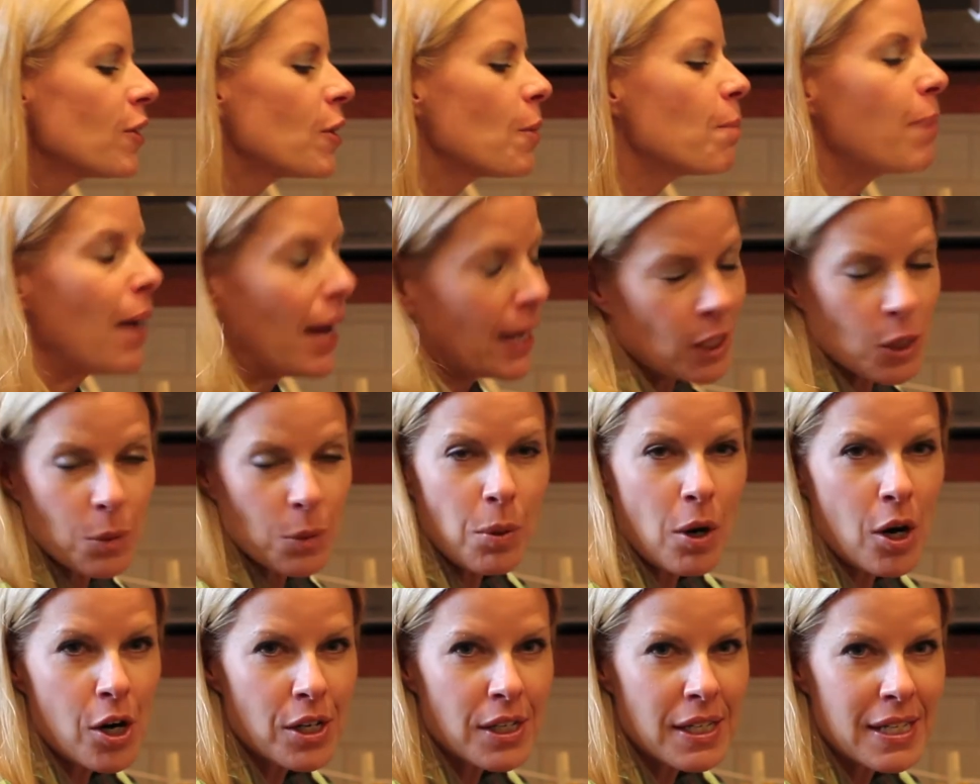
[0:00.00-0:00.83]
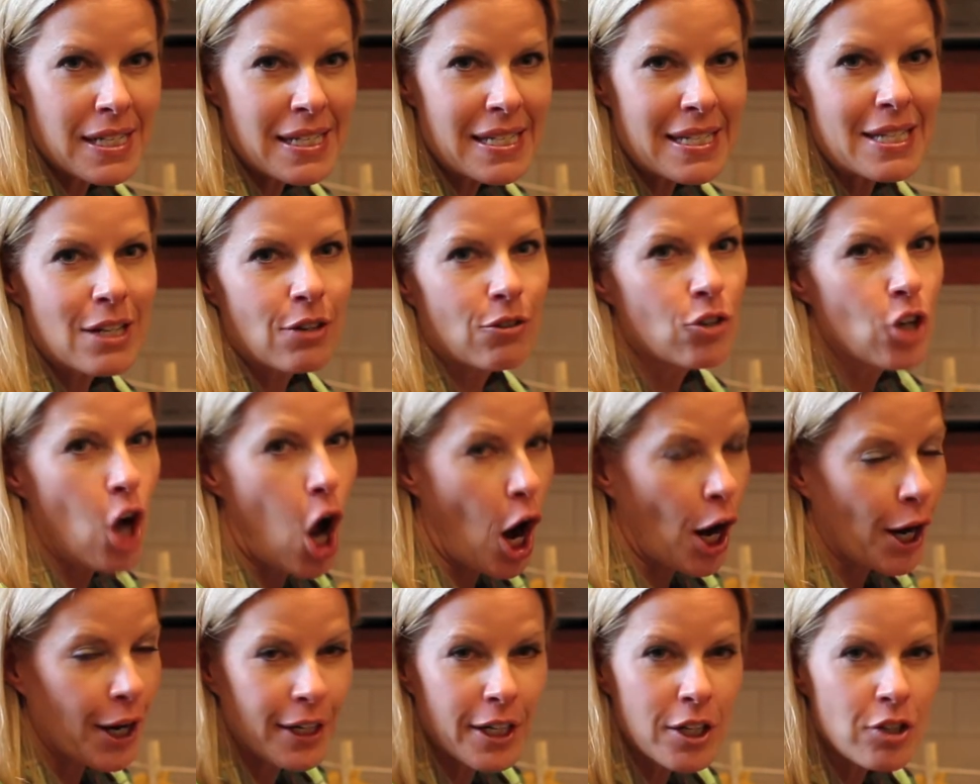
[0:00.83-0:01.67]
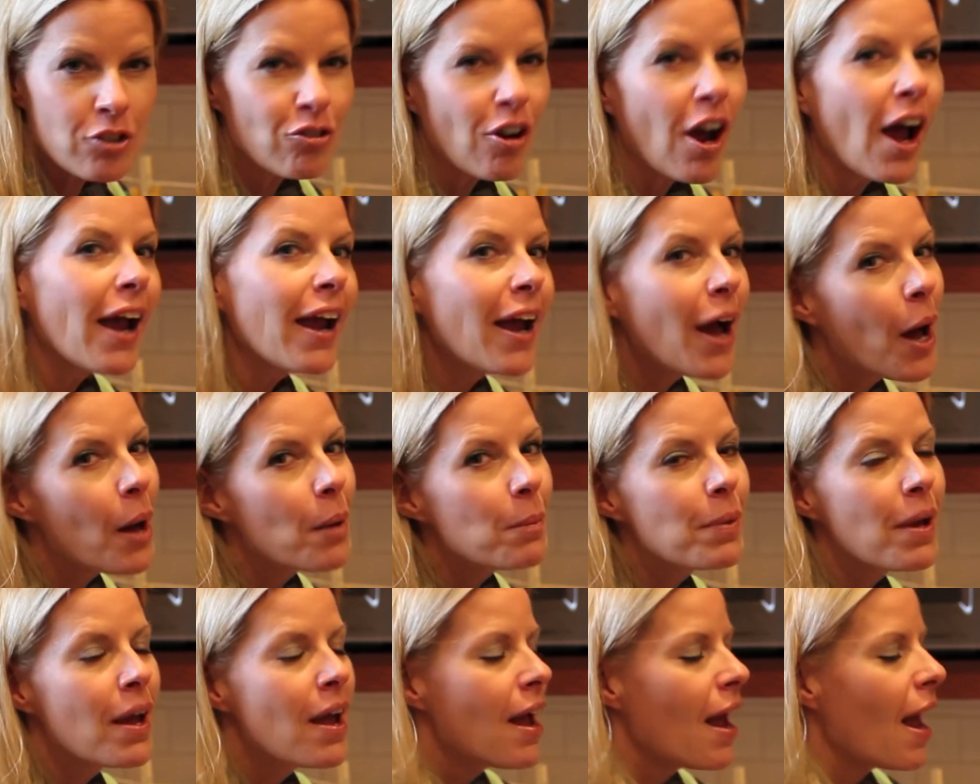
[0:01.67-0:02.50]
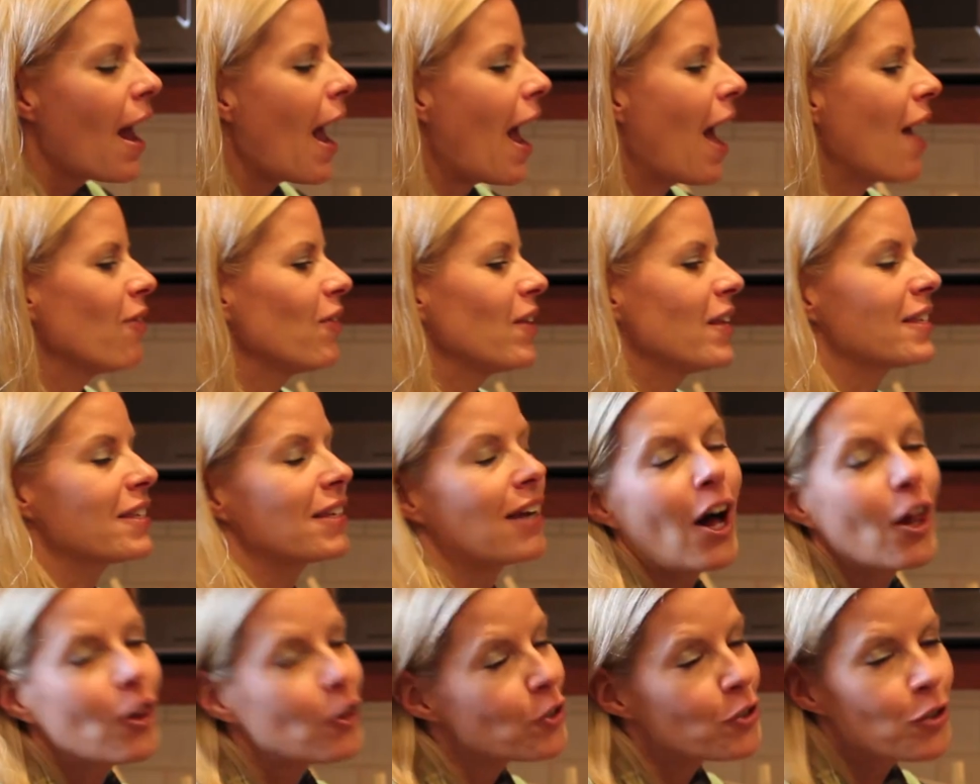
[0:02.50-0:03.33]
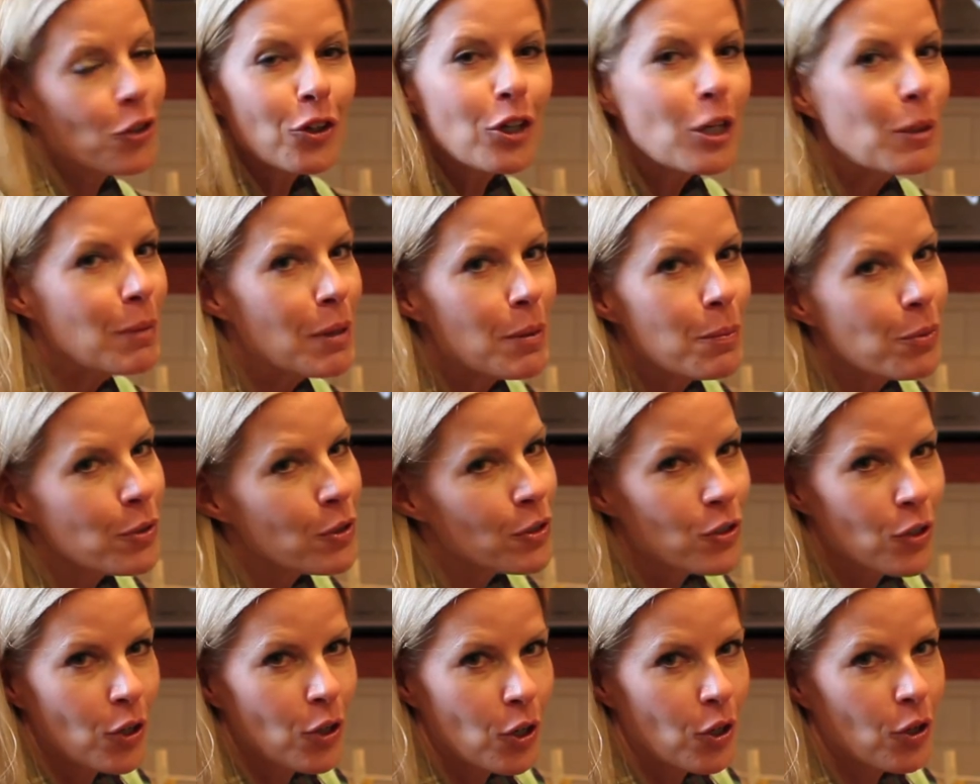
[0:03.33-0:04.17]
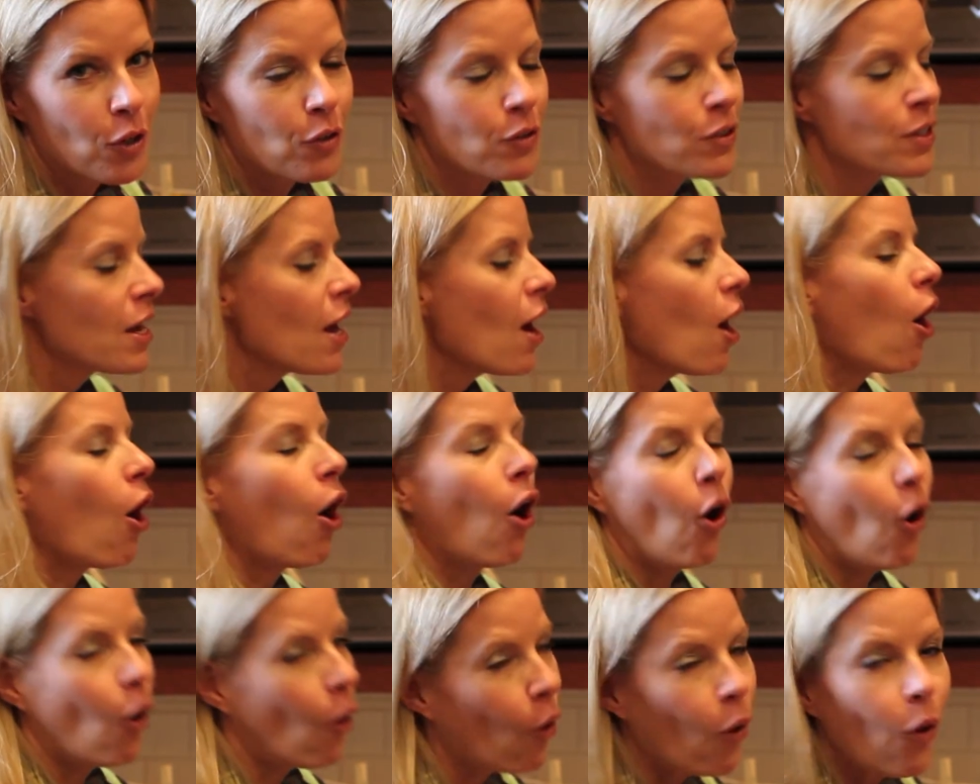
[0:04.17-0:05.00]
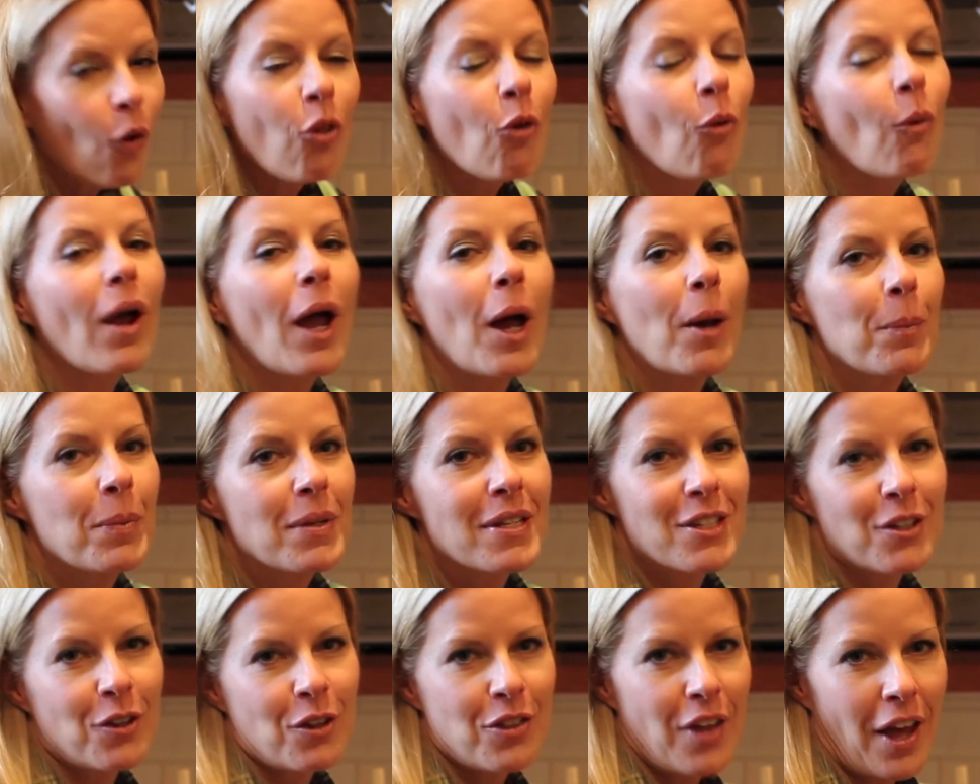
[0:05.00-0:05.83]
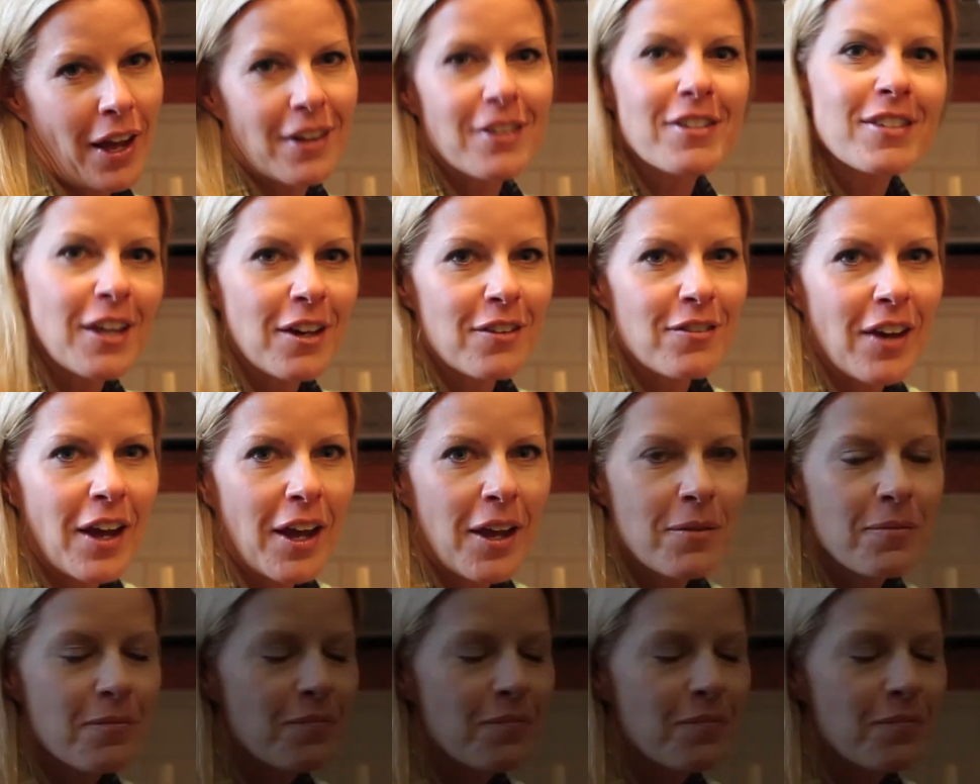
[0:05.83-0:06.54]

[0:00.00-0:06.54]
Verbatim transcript: The best part is they're not going to dry up, and these colors are going to be preserved all the way up until Thanksgiving.